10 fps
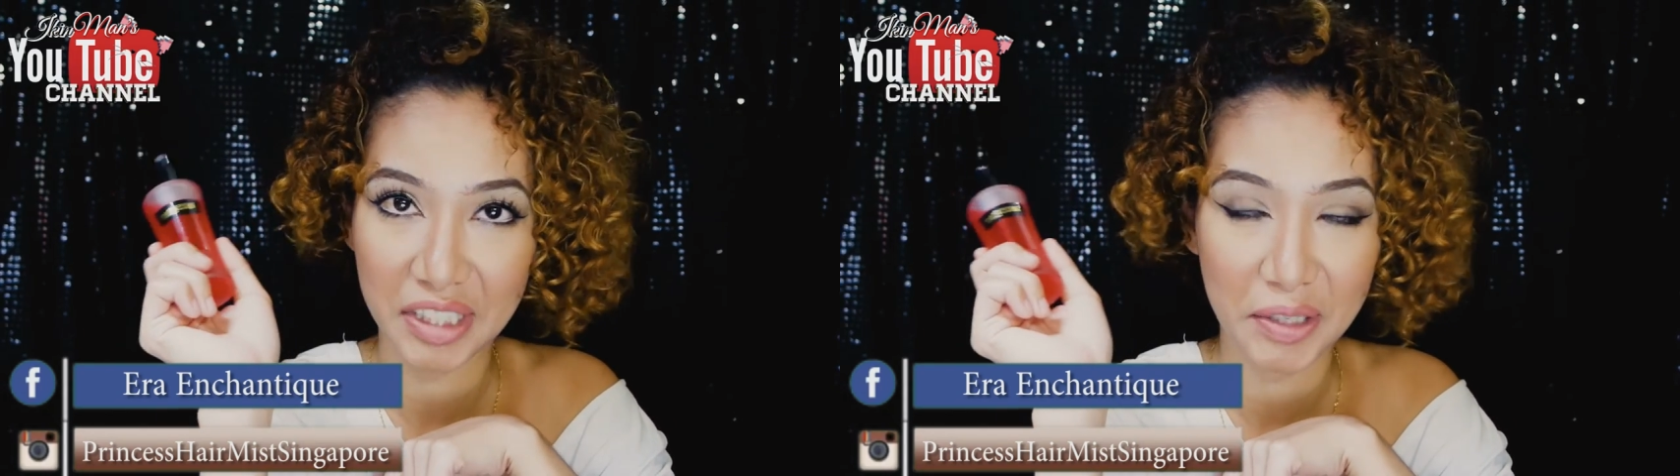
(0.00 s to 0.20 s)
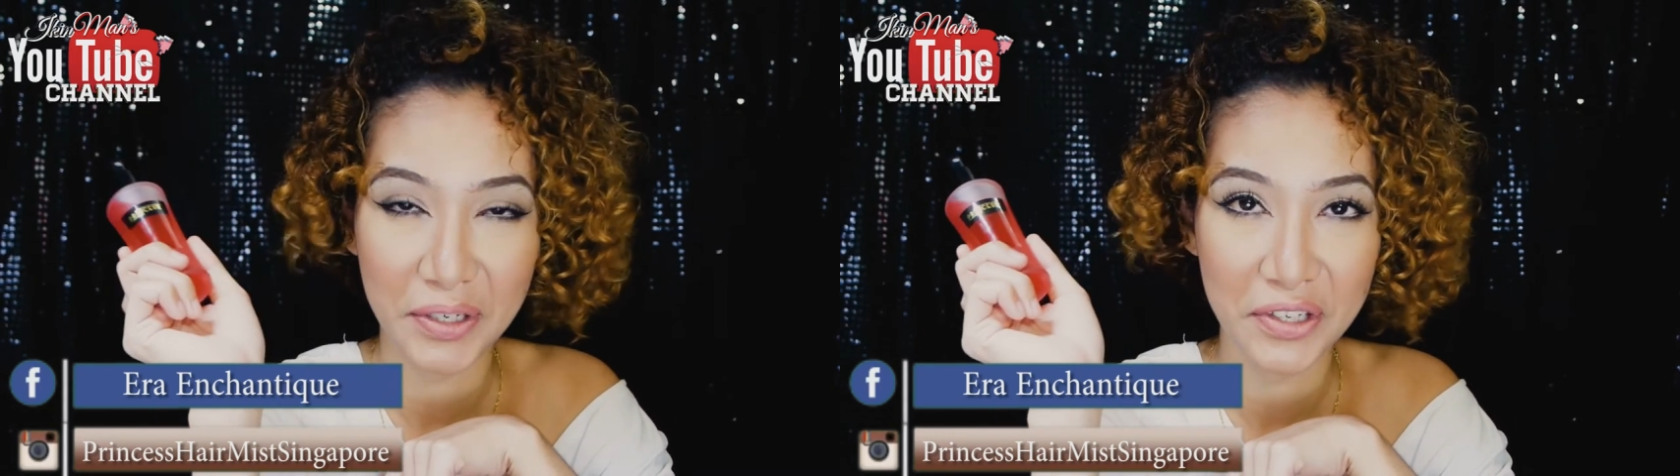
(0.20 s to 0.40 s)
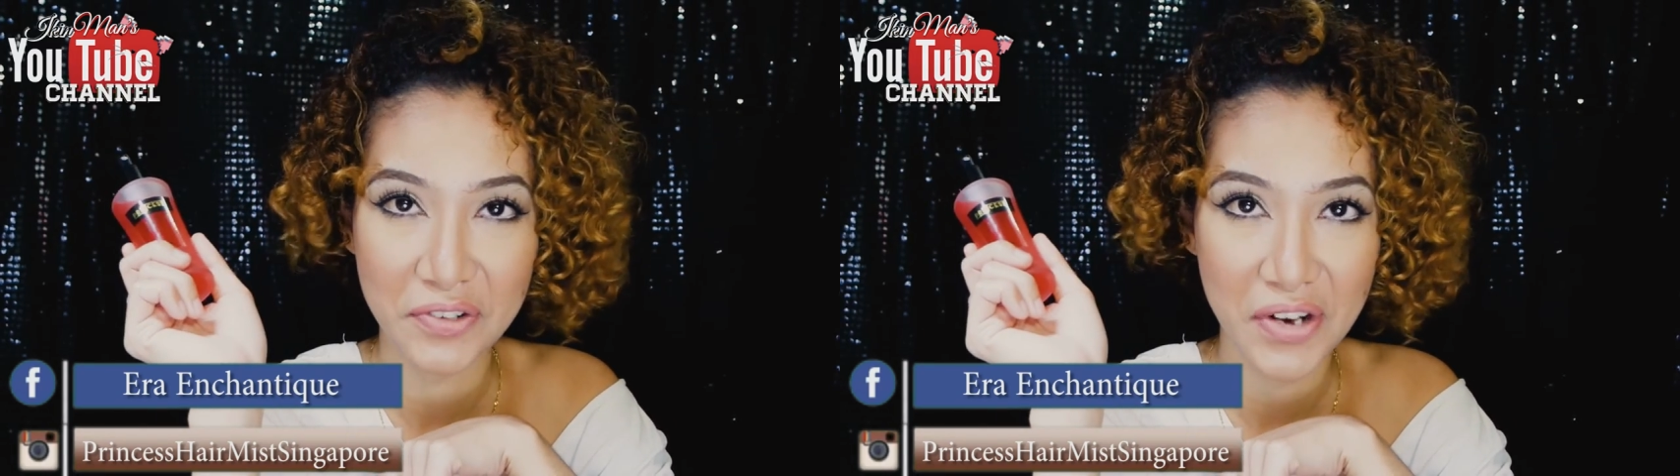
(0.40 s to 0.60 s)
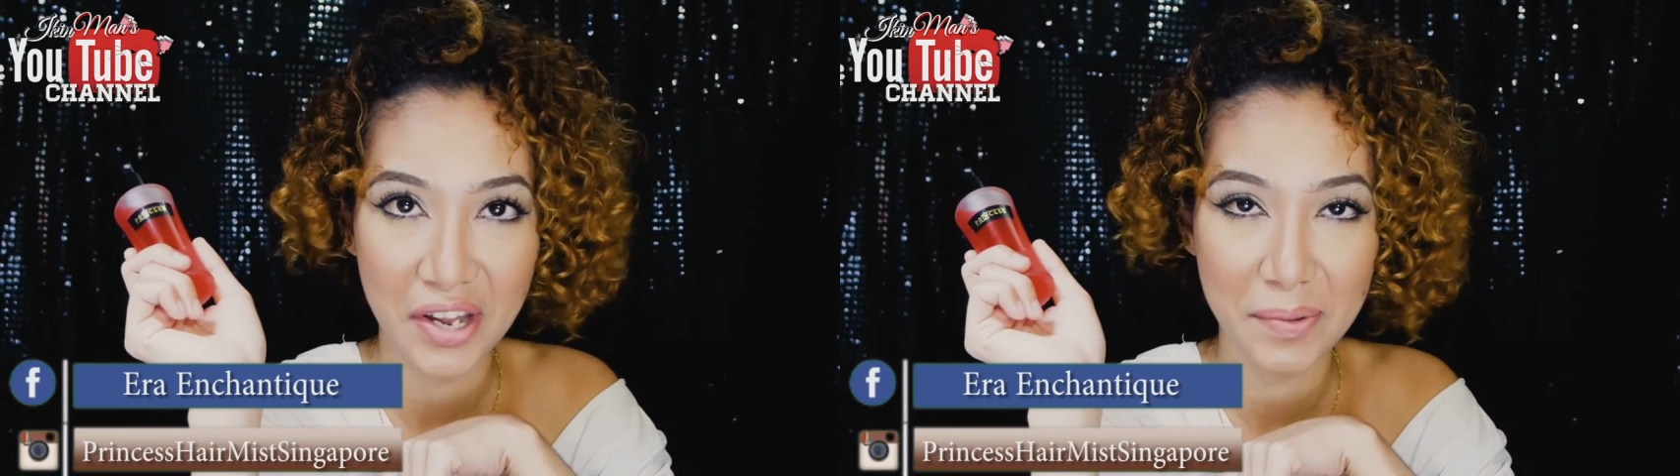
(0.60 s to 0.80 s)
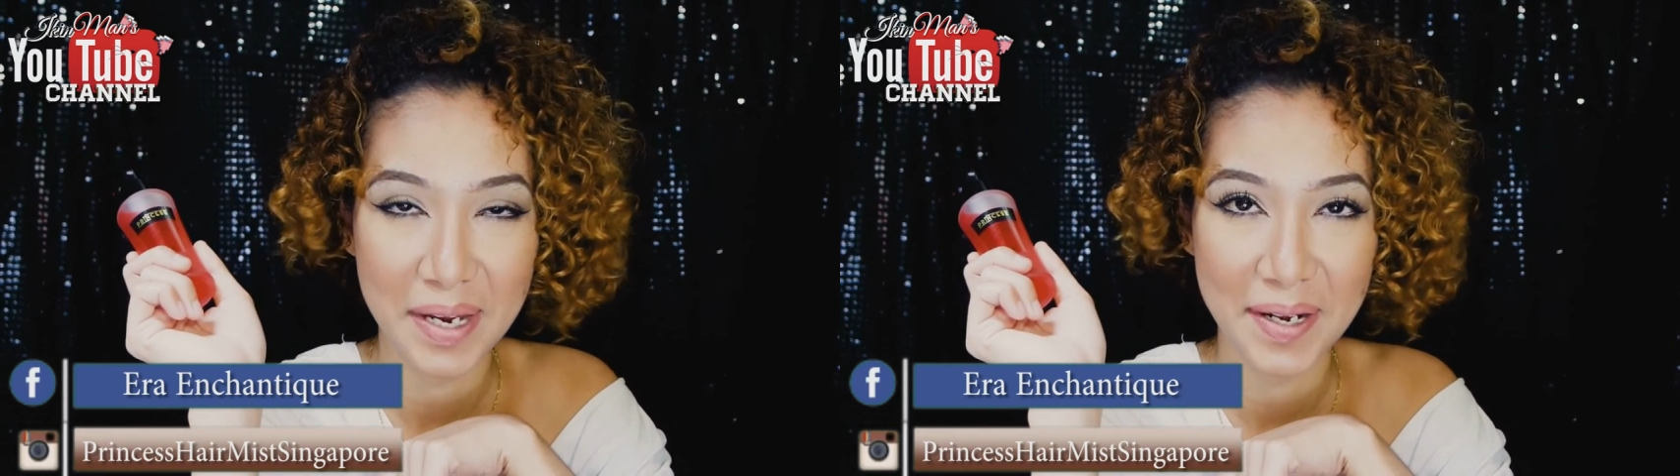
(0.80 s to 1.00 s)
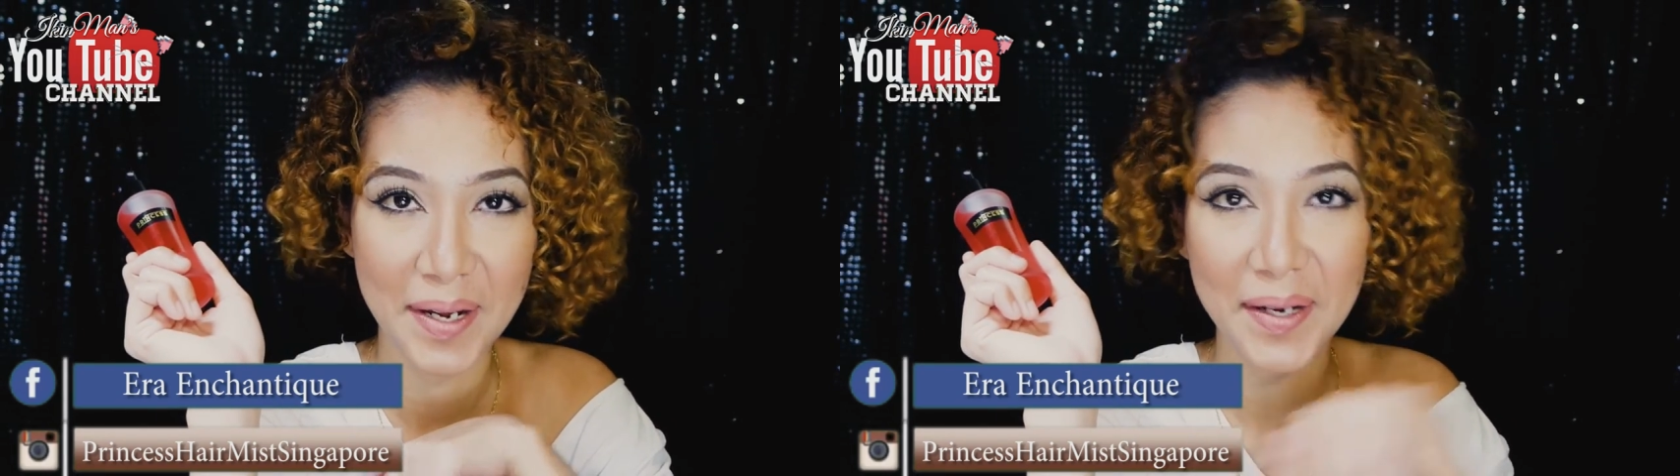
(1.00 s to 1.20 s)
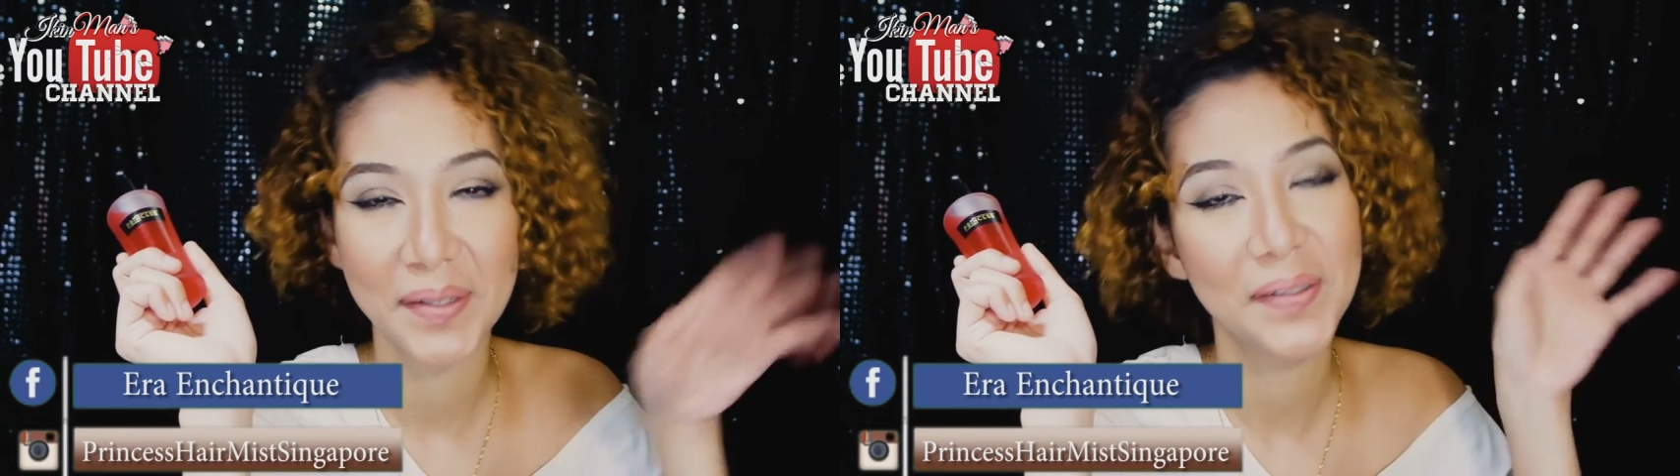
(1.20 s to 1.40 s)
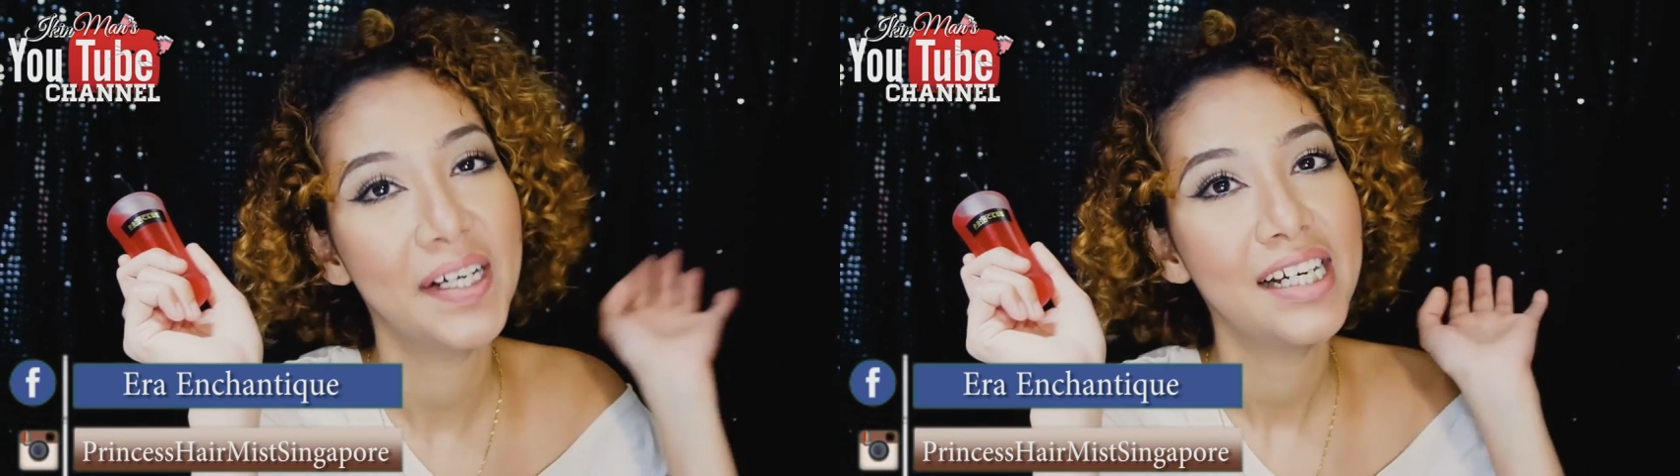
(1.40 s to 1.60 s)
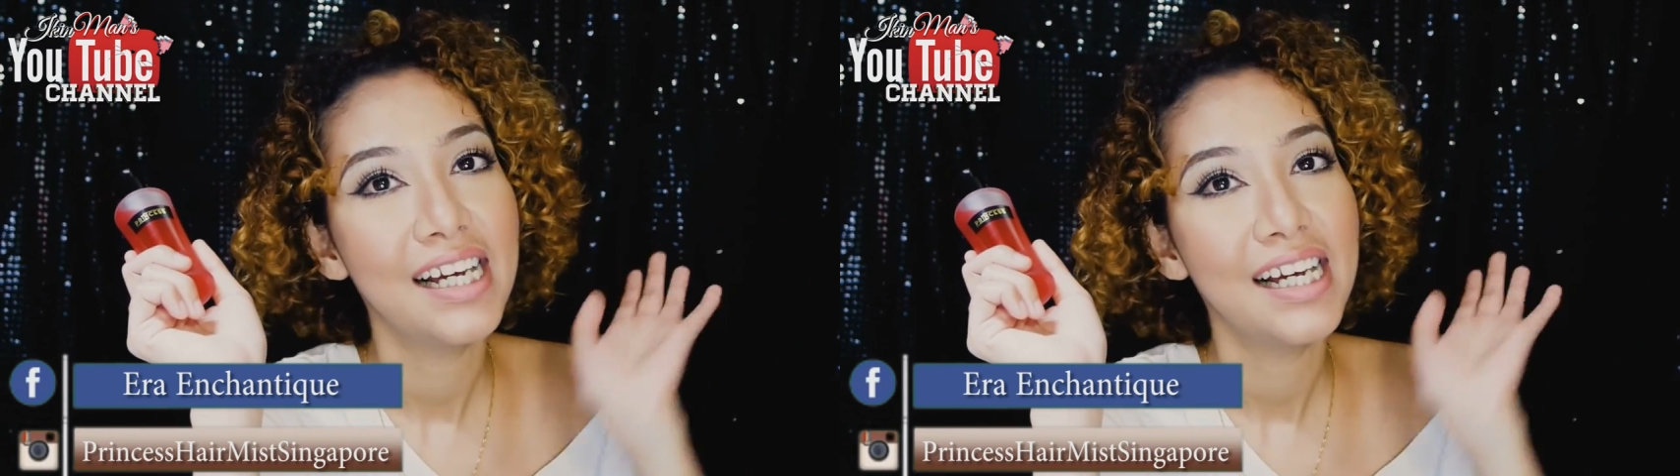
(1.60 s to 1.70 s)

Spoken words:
you know, the drill by now.